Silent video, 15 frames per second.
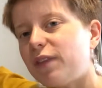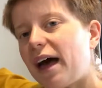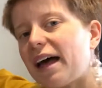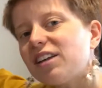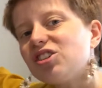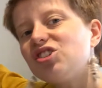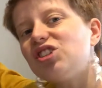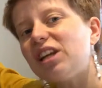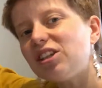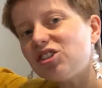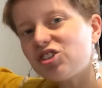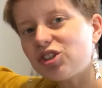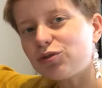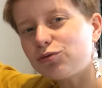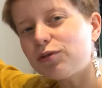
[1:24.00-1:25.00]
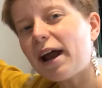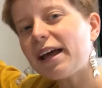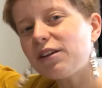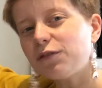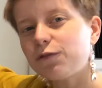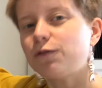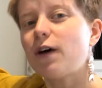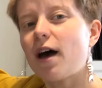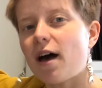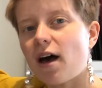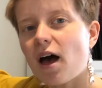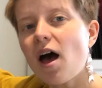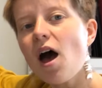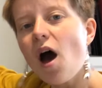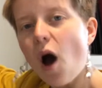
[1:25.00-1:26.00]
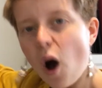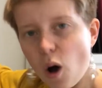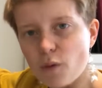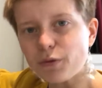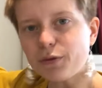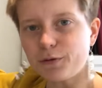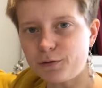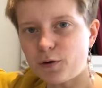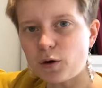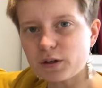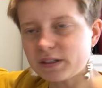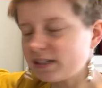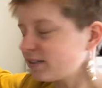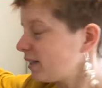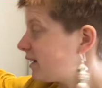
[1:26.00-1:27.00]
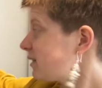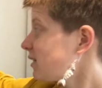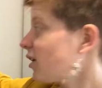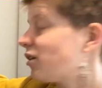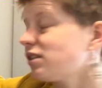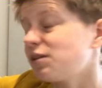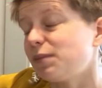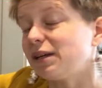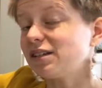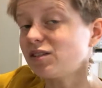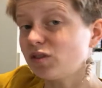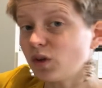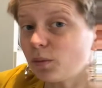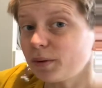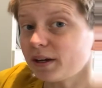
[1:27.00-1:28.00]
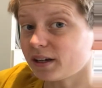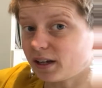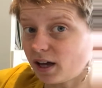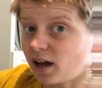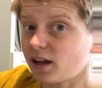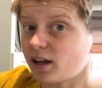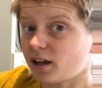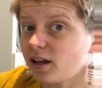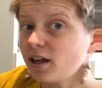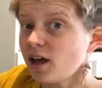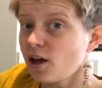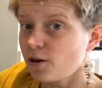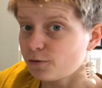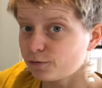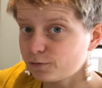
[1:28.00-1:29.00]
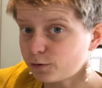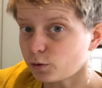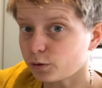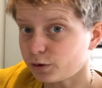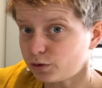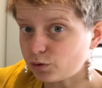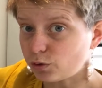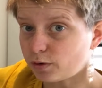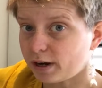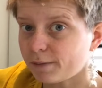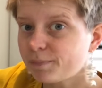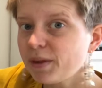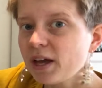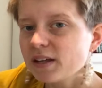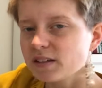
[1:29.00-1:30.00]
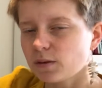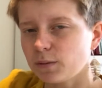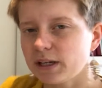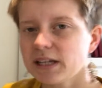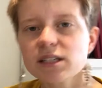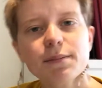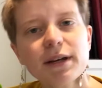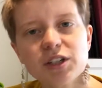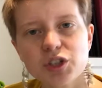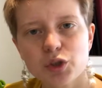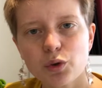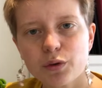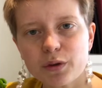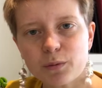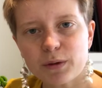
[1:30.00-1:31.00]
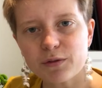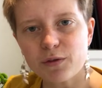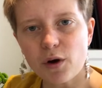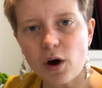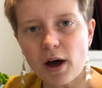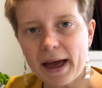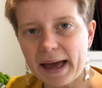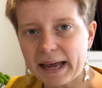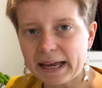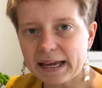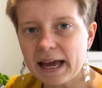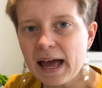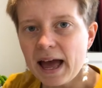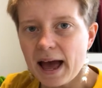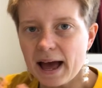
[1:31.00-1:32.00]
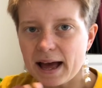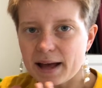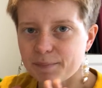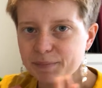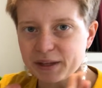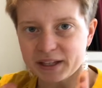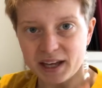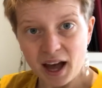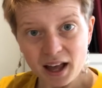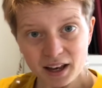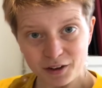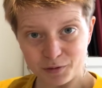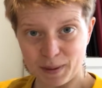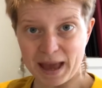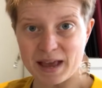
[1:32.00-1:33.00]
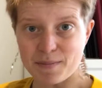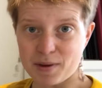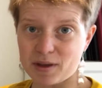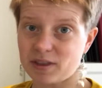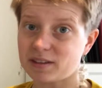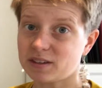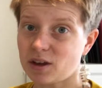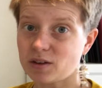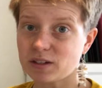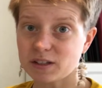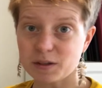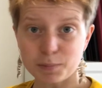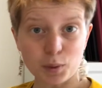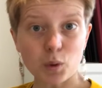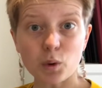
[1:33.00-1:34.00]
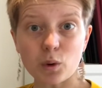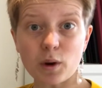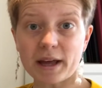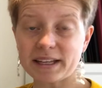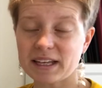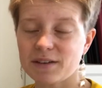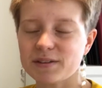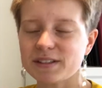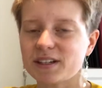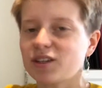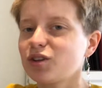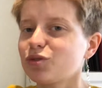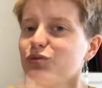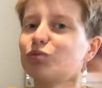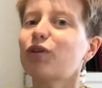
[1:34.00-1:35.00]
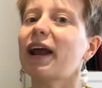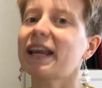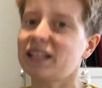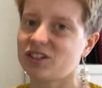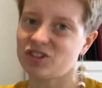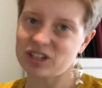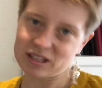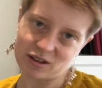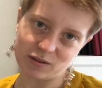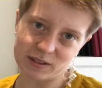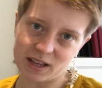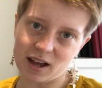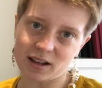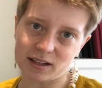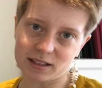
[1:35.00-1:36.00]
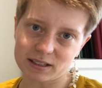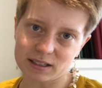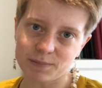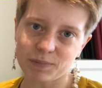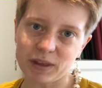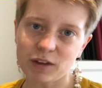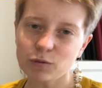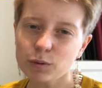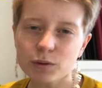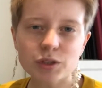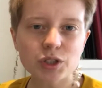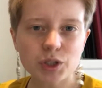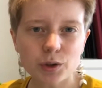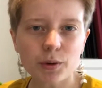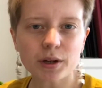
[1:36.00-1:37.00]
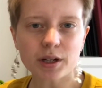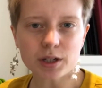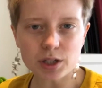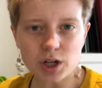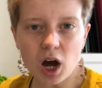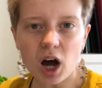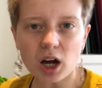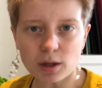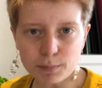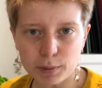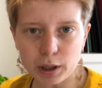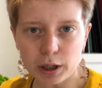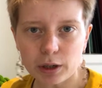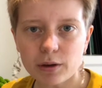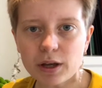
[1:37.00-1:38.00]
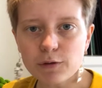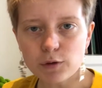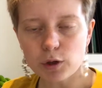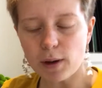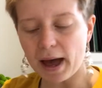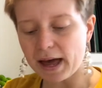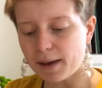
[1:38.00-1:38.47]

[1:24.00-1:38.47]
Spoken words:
that ginger red fur on the foxes, and it's going to be a dominant color for the drawing. So we need to make sure that we've got a color of paper that's going to support and give us a good range in those colors. If we were to do it on a dark blue, if you